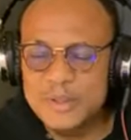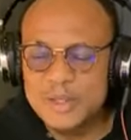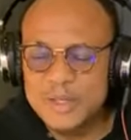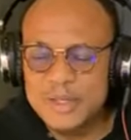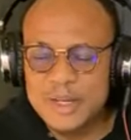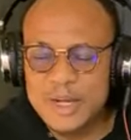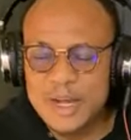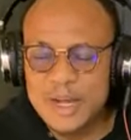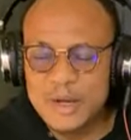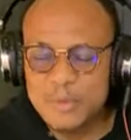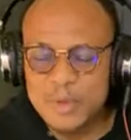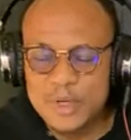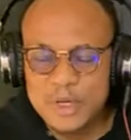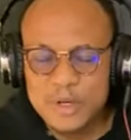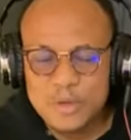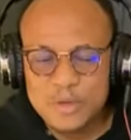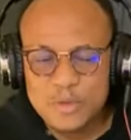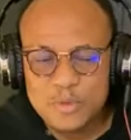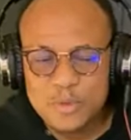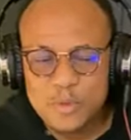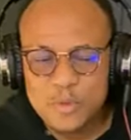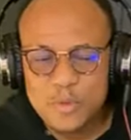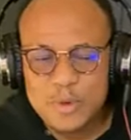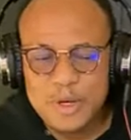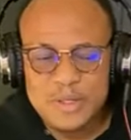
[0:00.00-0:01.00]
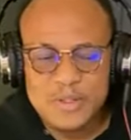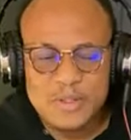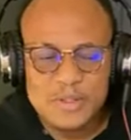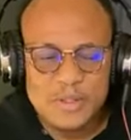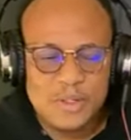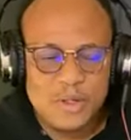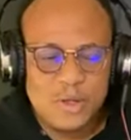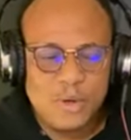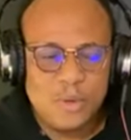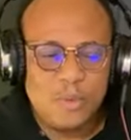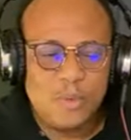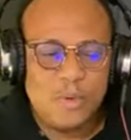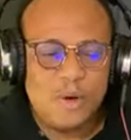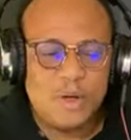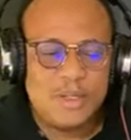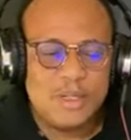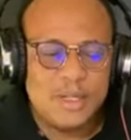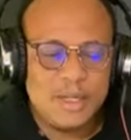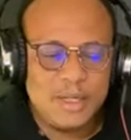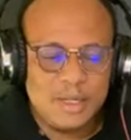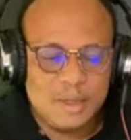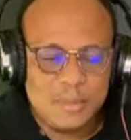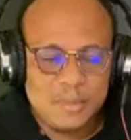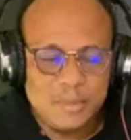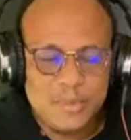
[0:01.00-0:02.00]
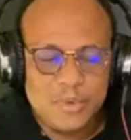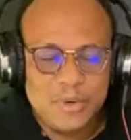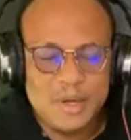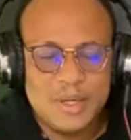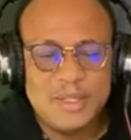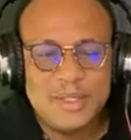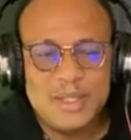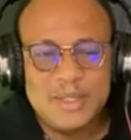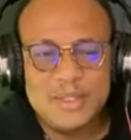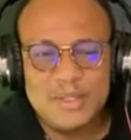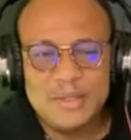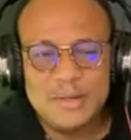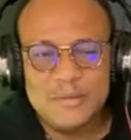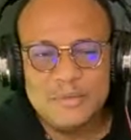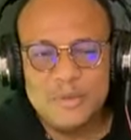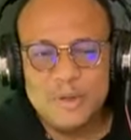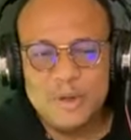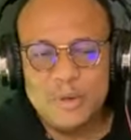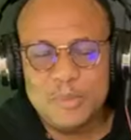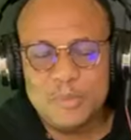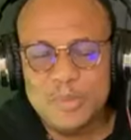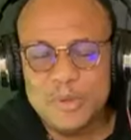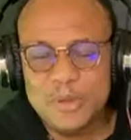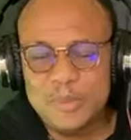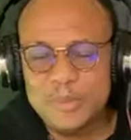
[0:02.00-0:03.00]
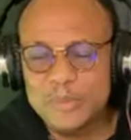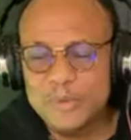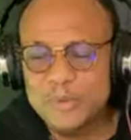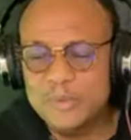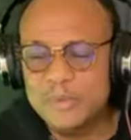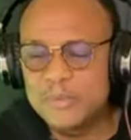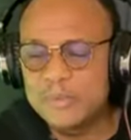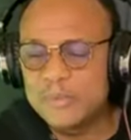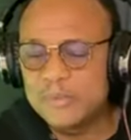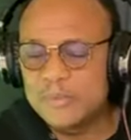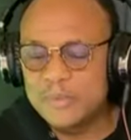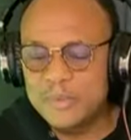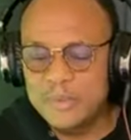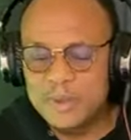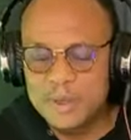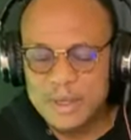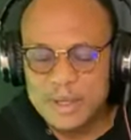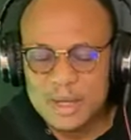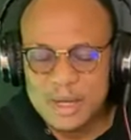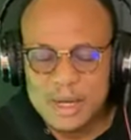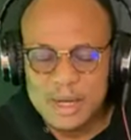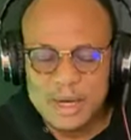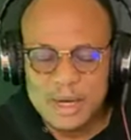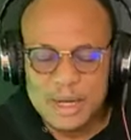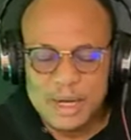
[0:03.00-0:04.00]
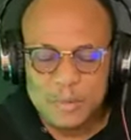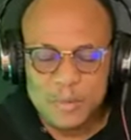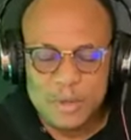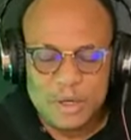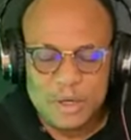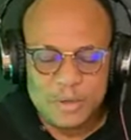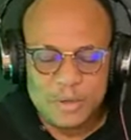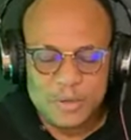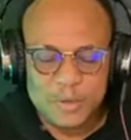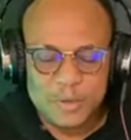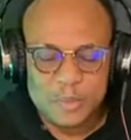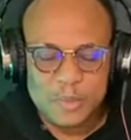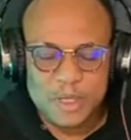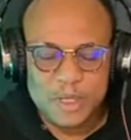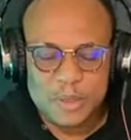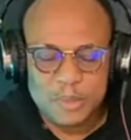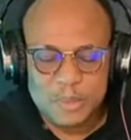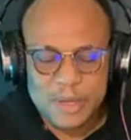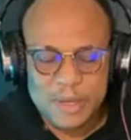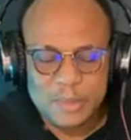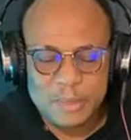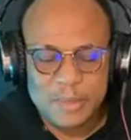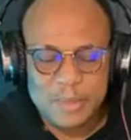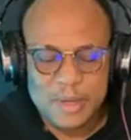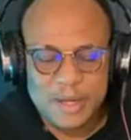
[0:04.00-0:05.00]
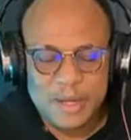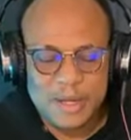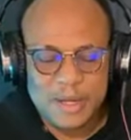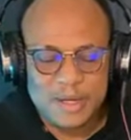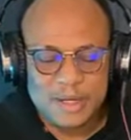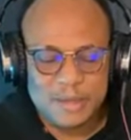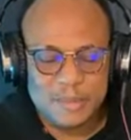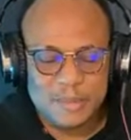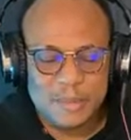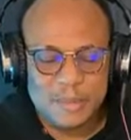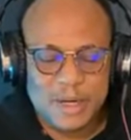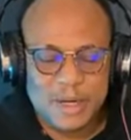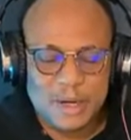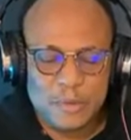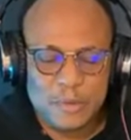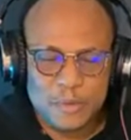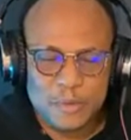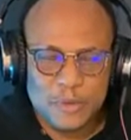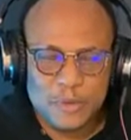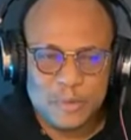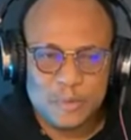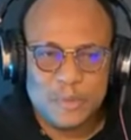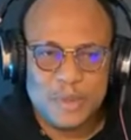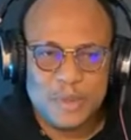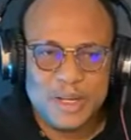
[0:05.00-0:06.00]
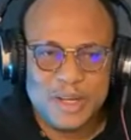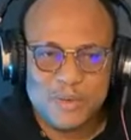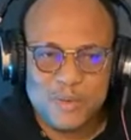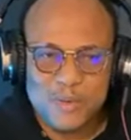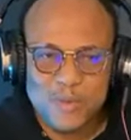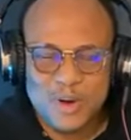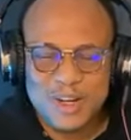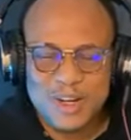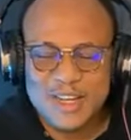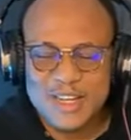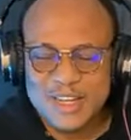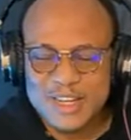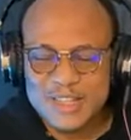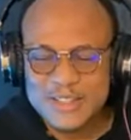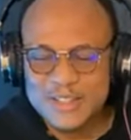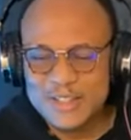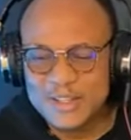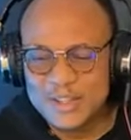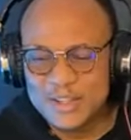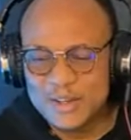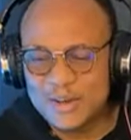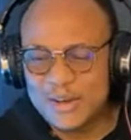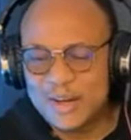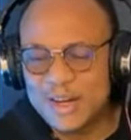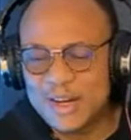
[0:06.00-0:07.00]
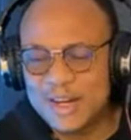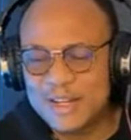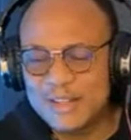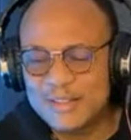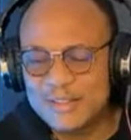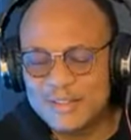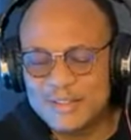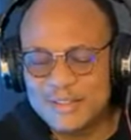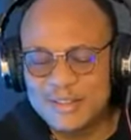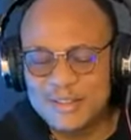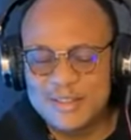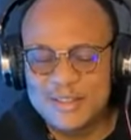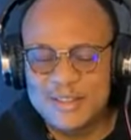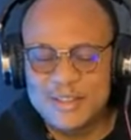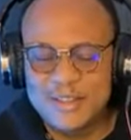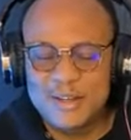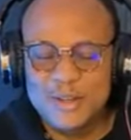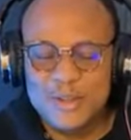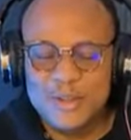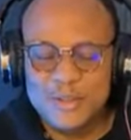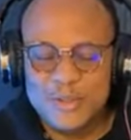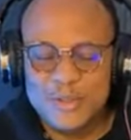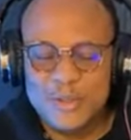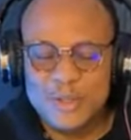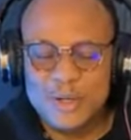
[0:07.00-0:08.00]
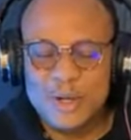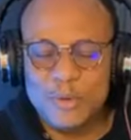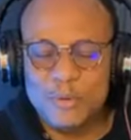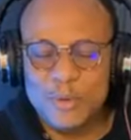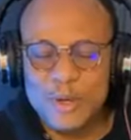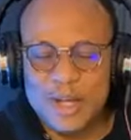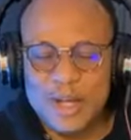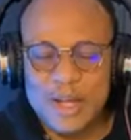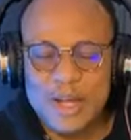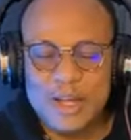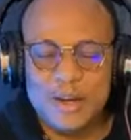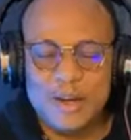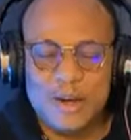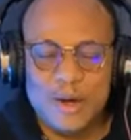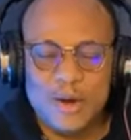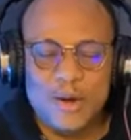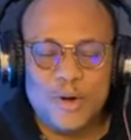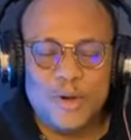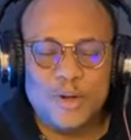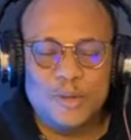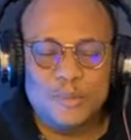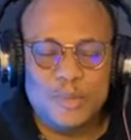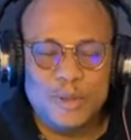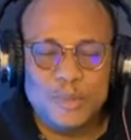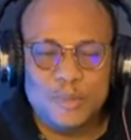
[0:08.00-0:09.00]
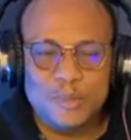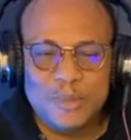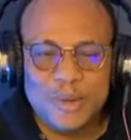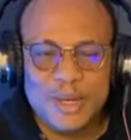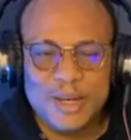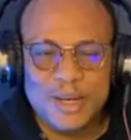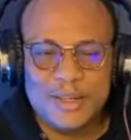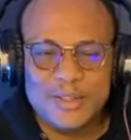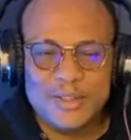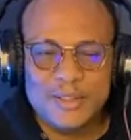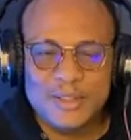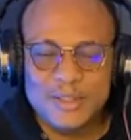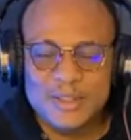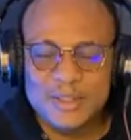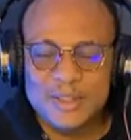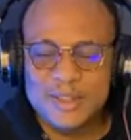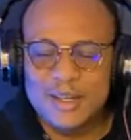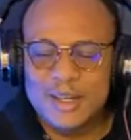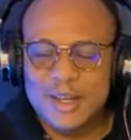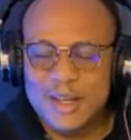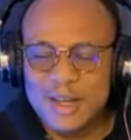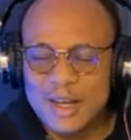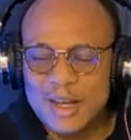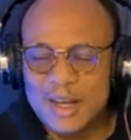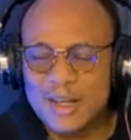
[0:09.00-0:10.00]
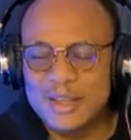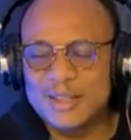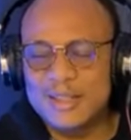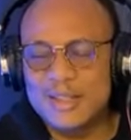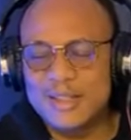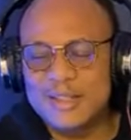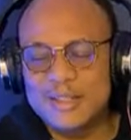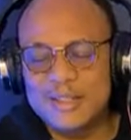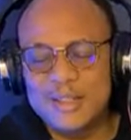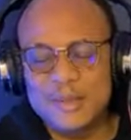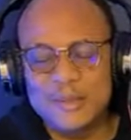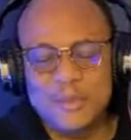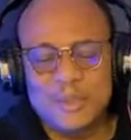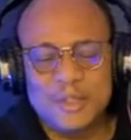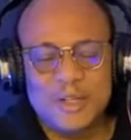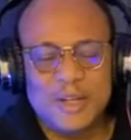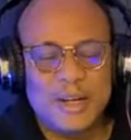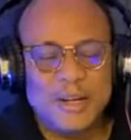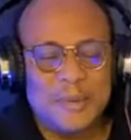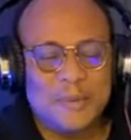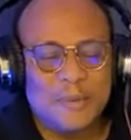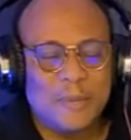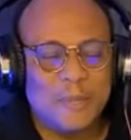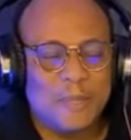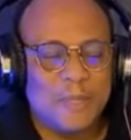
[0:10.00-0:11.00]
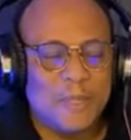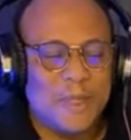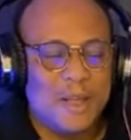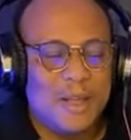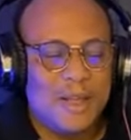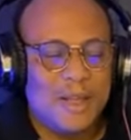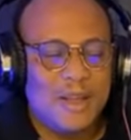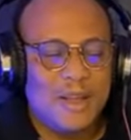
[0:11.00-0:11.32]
so that I will not waste your word in the presence of your people and I will not speak my mind, but I will speak what is in your heart so that we can all be blessed at the same time.